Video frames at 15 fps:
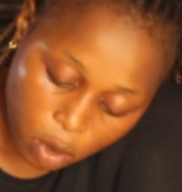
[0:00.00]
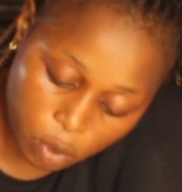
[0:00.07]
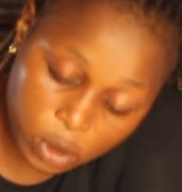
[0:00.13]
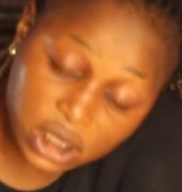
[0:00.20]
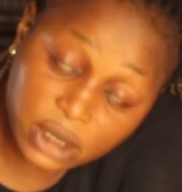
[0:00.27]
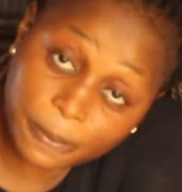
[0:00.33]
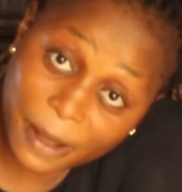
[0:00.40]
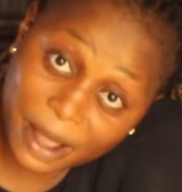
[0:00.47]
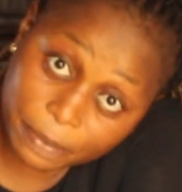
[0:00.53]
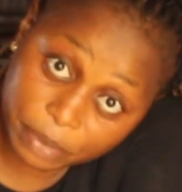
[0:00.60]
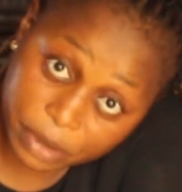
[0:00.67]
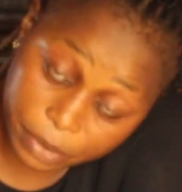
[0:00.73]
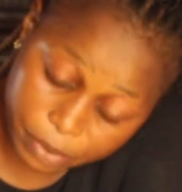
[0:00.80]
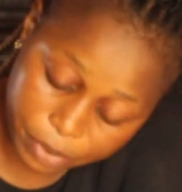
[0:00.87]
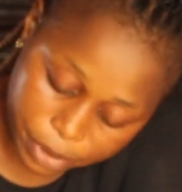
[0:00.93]
with a
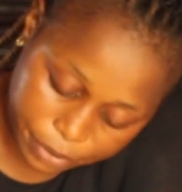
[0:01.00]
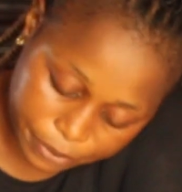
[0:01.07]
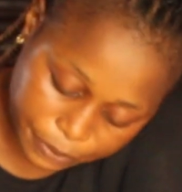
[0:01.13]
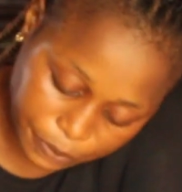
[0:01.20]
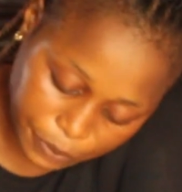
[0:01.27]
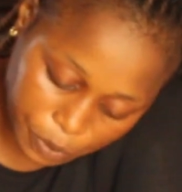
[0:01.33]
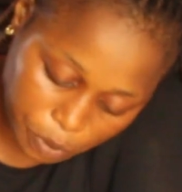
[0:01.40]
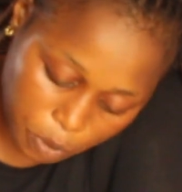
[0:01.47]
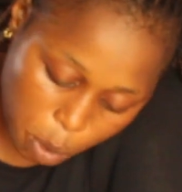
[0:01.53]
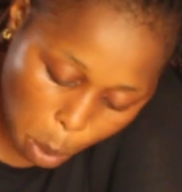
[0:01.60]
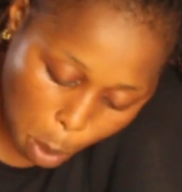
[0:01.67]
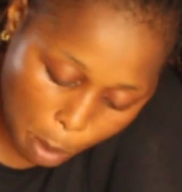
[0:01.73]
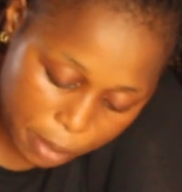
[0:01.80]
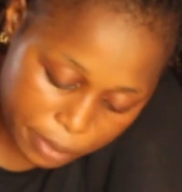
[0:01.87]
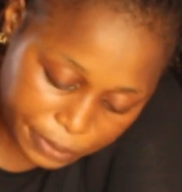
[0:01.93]
papi
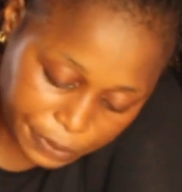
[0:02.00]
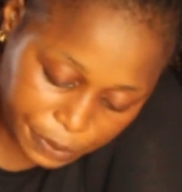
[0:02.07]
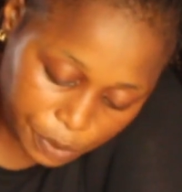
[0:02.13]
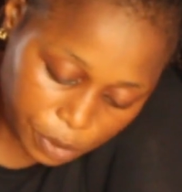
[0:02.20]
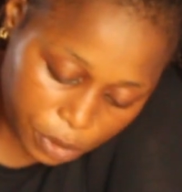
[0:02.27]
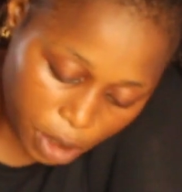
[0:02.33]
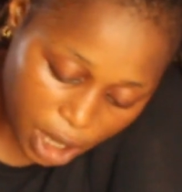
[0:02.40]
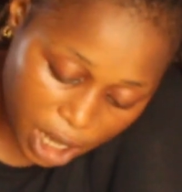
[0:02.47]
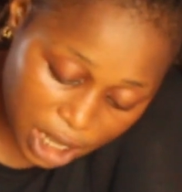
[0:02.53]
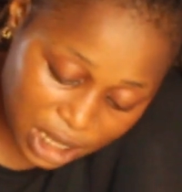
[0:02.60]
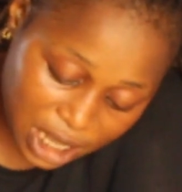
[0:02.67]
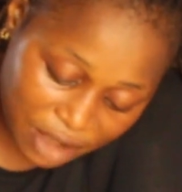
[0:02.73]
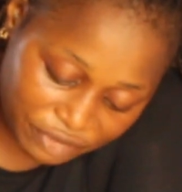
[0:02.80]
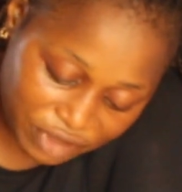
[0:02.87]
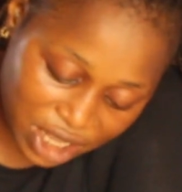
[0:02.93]
and
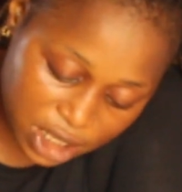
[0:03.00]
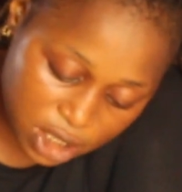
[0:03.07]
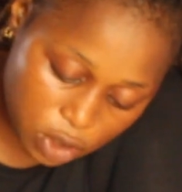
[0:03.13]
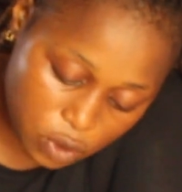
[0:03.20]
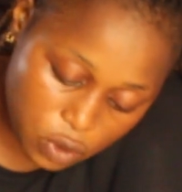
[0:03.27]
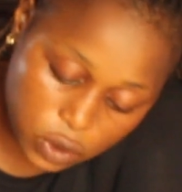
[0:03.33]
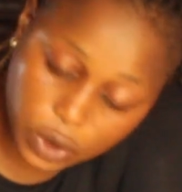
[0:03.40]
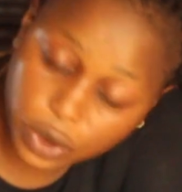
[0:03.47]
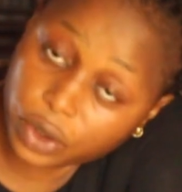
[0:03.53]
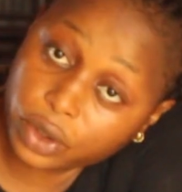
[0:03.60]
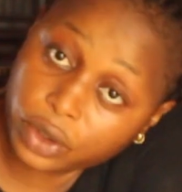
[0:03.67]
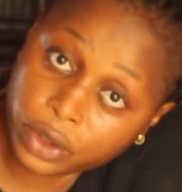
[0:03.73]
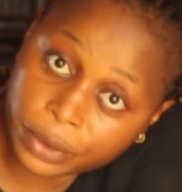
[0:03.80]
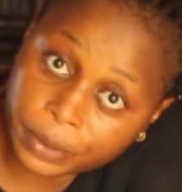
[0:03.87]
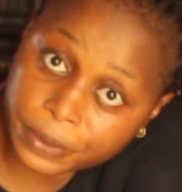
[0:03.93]
after the old
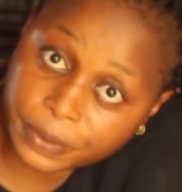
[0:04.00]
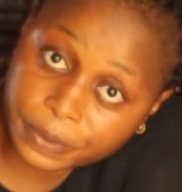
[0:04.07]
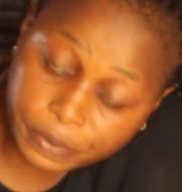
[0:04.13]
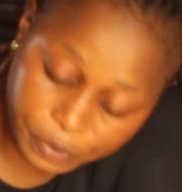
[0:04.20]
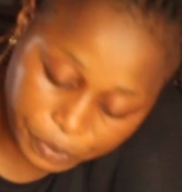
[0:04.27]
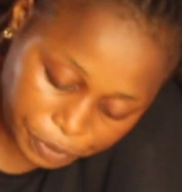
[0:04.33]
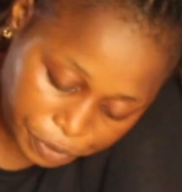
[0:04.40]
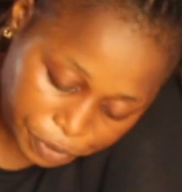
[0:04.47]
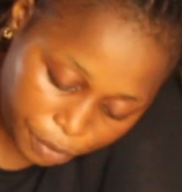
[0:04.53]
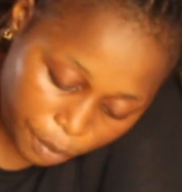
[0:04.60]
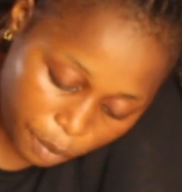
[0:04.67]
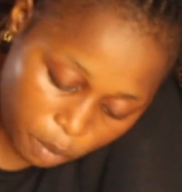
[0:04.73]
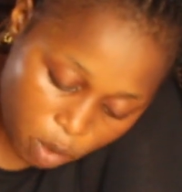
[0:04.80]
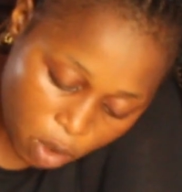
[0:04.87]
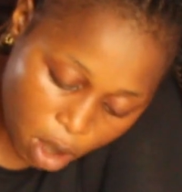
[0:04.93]
jugudu,
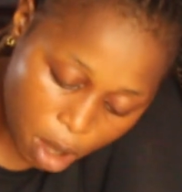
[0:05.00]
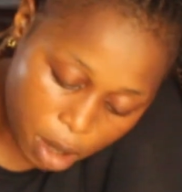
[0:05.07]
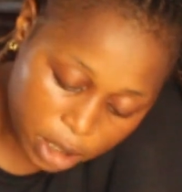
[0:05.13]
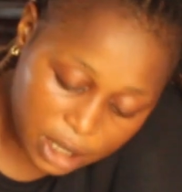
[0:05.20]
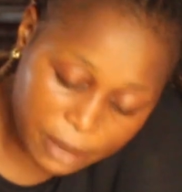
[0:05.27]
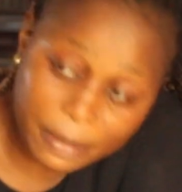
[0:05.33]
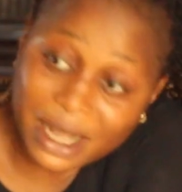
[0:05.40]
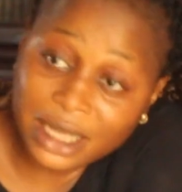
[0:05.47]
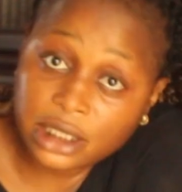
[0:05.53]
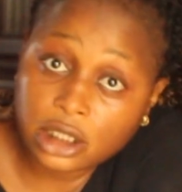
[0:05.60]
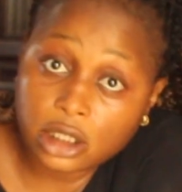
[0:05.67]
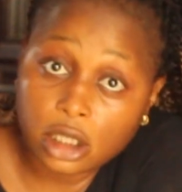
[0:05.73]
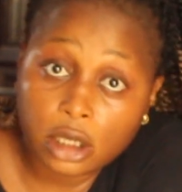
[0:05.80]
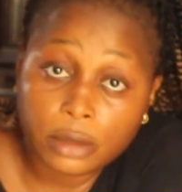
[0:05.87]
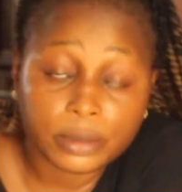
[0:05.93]
the man
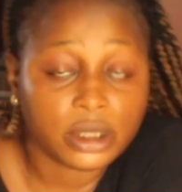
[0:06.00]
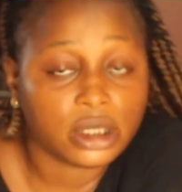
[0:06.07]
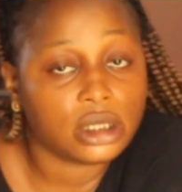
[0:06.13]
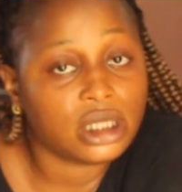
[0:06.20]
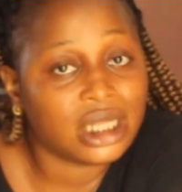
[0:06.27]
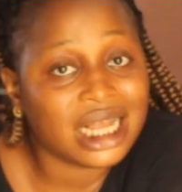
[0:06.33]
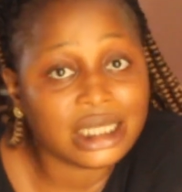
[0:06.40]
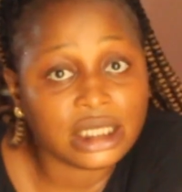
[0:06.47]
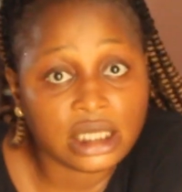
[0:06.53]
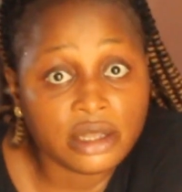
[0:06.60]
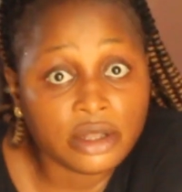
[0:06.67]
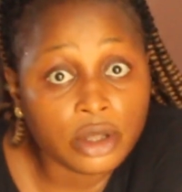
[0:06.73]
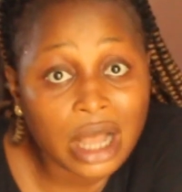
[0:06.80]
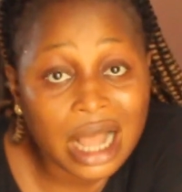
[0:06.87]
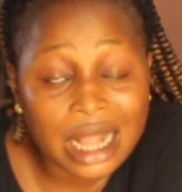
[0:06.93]
slumped. That's
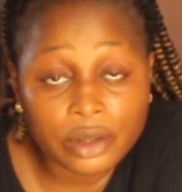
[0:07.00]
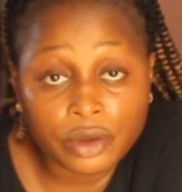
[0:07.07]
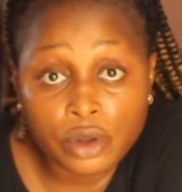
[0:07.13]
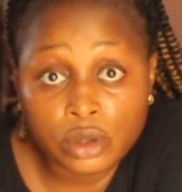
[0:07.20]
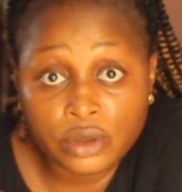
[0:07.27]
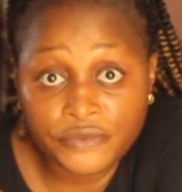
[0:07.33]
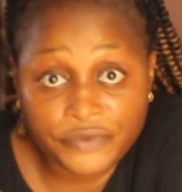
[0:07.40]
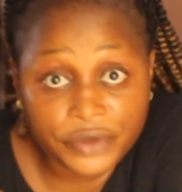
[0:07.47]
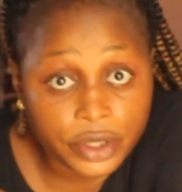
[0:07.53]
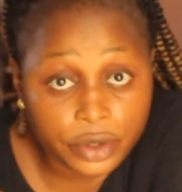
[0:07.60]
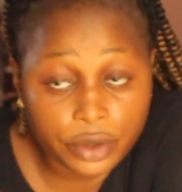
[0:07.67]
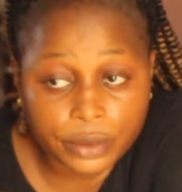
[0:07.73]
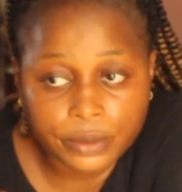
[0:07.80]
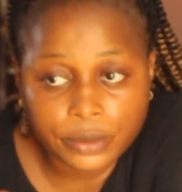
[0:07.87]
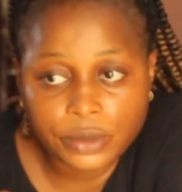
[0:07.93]
an old
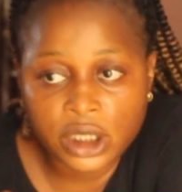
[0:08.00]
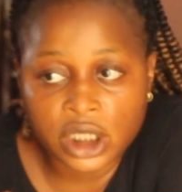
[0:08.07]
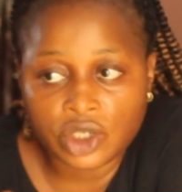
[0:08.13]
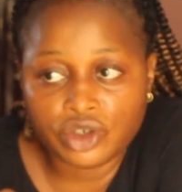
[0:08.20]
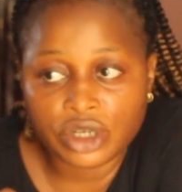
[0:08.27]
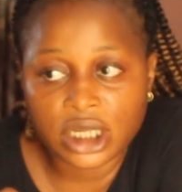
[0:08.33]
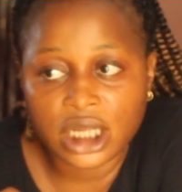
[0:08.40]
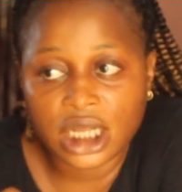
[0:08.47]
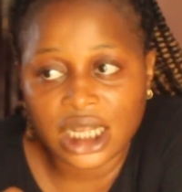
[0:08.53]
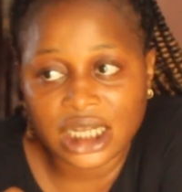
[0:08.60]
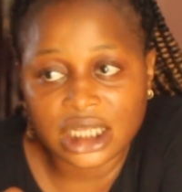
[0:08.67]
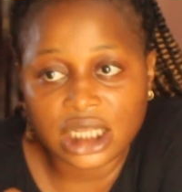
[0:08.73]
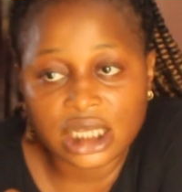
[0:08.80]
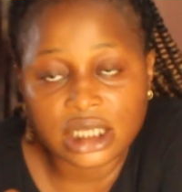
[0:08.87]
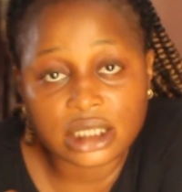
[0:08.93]
video. It trended, I
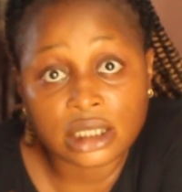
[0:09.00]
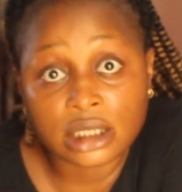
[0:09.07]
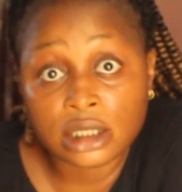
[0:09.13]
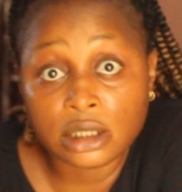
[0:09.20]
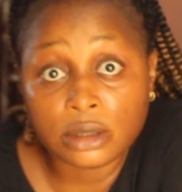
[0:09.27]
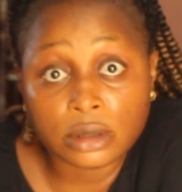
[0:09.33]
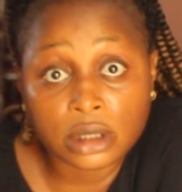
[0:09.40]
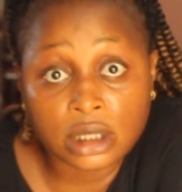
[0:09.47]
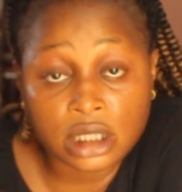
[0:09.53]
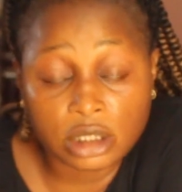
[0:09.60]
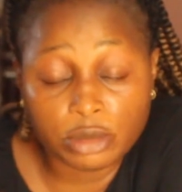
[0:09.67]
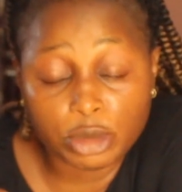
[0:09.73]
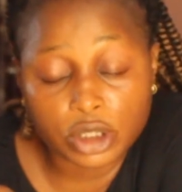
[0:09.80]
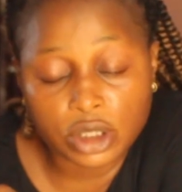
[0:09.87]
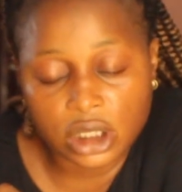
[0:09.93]
think, since
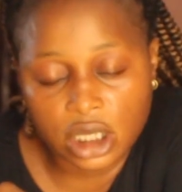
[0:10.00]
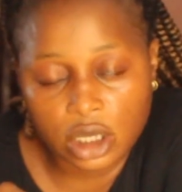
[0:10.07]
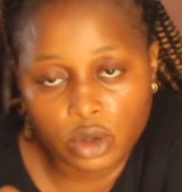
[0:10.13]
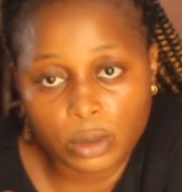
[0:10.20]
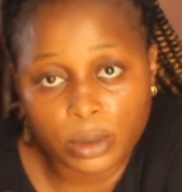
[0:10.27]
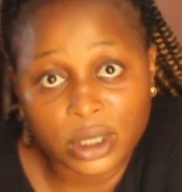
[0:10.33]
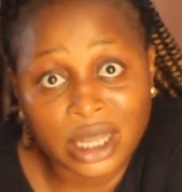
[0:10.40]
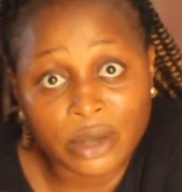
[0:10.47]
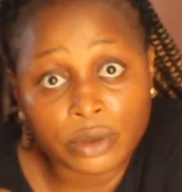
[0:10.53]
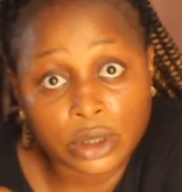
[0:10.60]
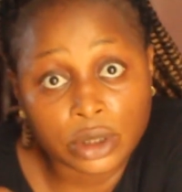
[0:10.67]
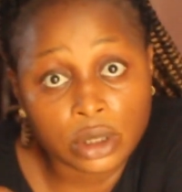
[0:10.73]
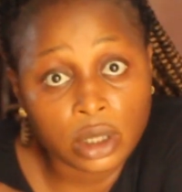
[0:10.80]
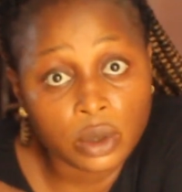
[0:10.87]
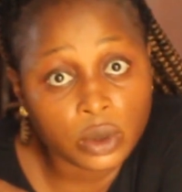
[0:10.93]
6 months ago, but I
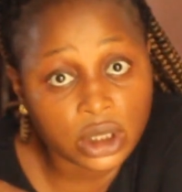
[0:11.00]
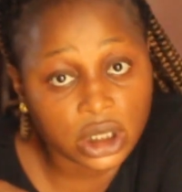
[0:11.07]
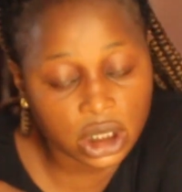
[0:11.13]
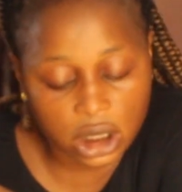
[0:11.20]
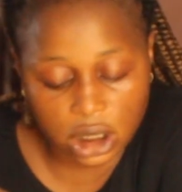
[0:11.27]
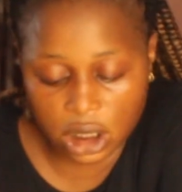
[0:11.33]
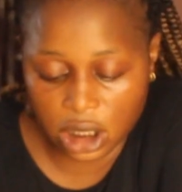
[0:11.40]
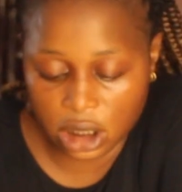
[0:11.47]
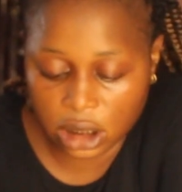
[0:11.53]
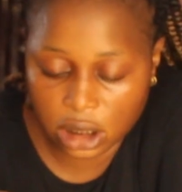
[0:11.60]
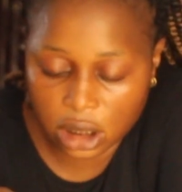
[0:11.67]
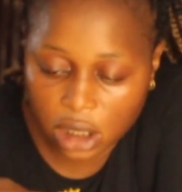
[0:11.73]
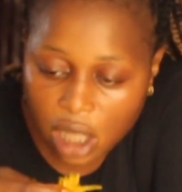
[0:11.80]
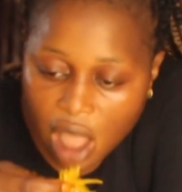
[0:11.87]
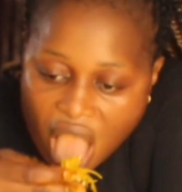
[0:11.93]
was only watching it
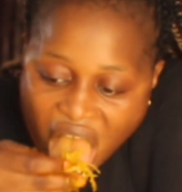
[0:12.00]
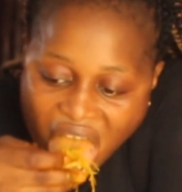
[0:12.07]
yesterday.